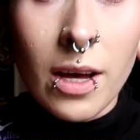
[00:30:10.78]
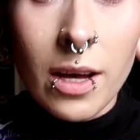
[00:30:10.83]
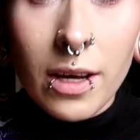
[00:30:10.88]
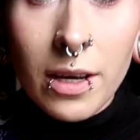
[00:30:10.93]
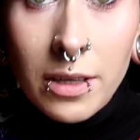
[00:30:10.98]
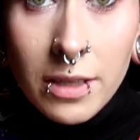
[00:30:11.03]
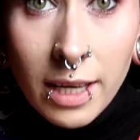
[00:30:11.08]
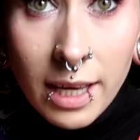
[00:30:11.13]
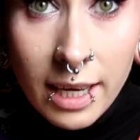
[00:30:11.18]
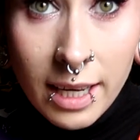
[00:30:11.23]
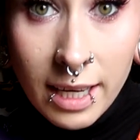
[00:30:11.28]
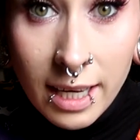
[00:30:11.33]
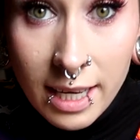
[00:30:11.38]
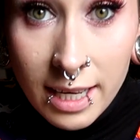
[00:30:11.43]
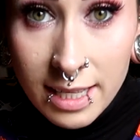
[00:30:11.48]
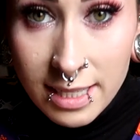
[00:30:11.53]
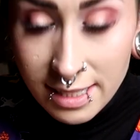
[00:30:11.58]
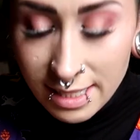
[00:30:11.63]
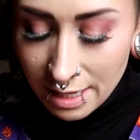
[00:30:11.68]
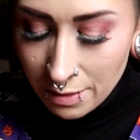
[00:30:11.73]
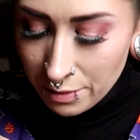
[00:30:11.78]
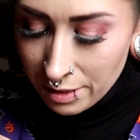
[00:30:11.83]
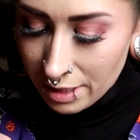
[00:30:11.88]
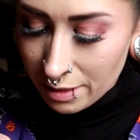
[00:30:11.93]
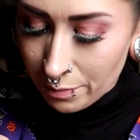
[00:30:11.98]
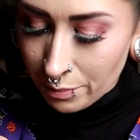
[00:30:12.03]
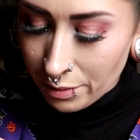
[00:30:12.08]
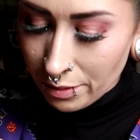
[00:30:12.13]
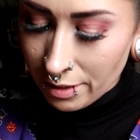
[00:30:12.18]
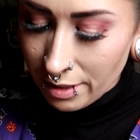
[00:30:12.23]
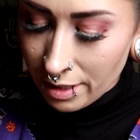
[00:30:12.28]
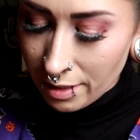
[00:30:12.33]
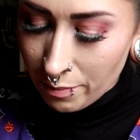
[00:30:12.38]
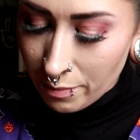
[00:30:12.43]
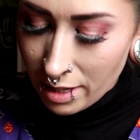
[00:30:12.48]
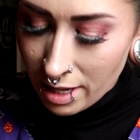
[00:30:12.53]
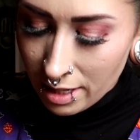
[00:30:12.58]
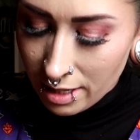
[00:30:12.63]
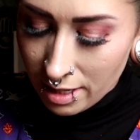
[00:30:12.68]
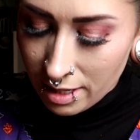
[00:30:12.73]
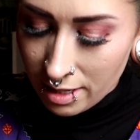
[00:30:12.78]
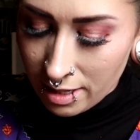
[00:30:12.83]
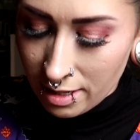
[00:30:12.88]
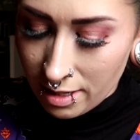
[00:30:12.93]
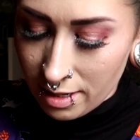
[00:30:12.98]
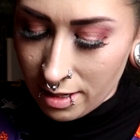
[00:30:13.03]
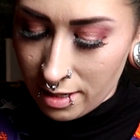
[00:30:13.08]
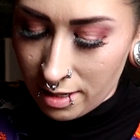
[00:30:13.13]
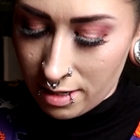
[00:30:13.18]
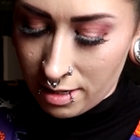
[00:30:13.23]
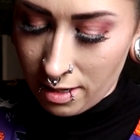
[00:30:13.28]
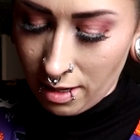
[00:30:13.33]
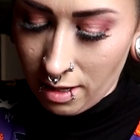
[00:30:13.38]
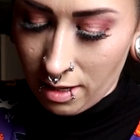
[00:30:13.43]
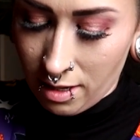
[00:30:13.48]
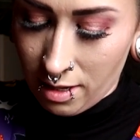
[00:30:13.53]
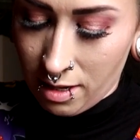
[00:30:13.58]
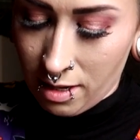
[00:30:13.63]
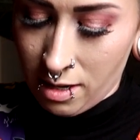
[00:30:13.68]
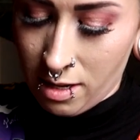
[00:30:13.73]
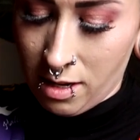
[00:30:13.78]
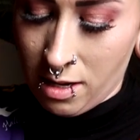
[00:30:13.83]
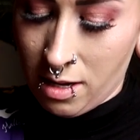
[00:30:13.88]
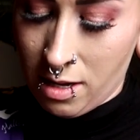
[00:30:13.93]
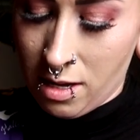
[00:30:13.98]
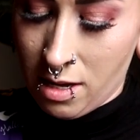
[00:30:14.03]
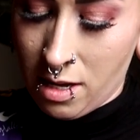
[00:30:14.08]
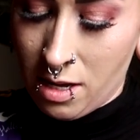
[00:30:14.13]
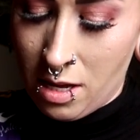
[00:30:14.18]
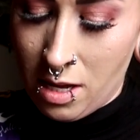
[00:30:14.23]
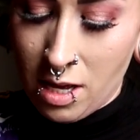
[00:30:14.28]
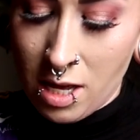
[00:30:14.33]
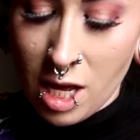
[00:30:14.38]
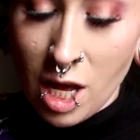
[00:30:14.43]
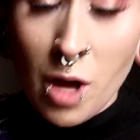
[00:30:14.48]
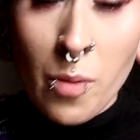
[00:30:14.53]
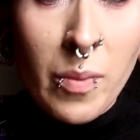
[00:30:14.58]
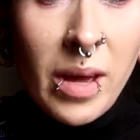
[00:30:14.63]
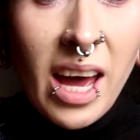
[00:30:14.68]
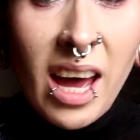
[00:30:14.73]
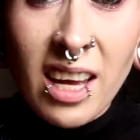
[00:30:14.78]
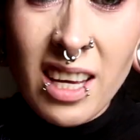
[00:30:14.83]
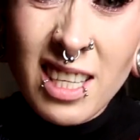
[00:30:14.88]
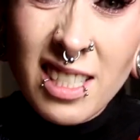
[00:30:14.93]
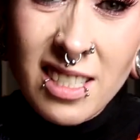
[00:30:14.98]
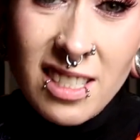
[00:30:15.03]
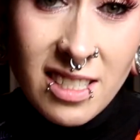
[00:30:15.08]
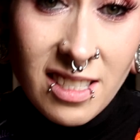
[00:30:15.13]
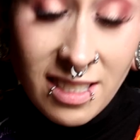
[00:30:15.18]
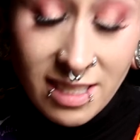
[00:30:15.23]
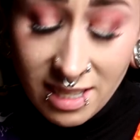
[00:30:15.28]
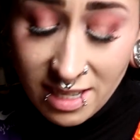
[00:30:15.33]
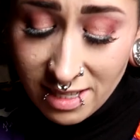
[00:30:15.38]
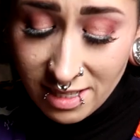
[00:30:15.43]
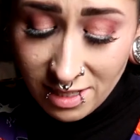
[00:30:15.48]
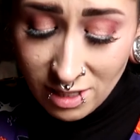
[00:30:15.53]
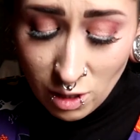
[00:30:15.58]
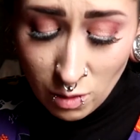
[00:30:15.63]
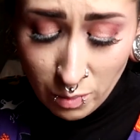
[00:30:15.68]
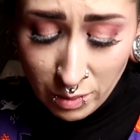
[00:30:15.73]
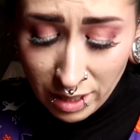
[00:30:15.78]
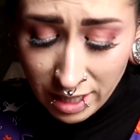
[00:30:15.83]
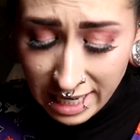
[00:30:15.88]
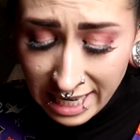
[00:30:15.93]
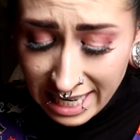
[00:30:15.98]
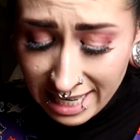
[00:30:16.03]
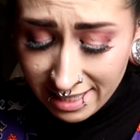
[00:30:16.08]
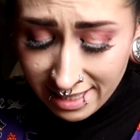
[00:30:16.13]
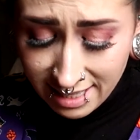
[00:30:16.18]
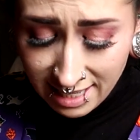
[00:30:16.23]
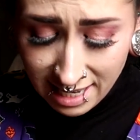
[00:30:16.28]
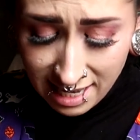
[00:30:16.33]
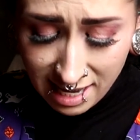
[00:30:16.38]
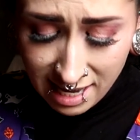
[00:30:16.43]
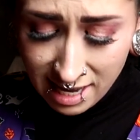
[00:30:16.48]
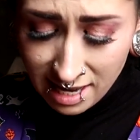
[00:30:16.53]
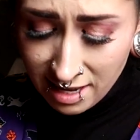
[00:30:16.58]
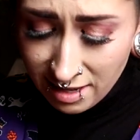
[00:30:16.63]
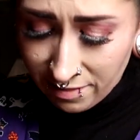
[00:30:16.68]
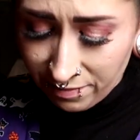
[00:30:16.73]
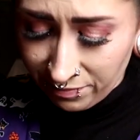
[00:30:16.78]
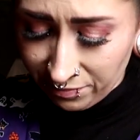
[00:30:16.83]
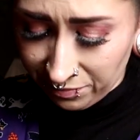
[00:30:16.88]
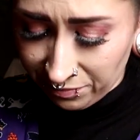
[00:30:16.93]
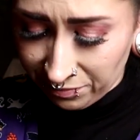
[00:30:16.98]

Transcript: Okay guys, now we're gonna put him back in. But yeah, he's just a super easy.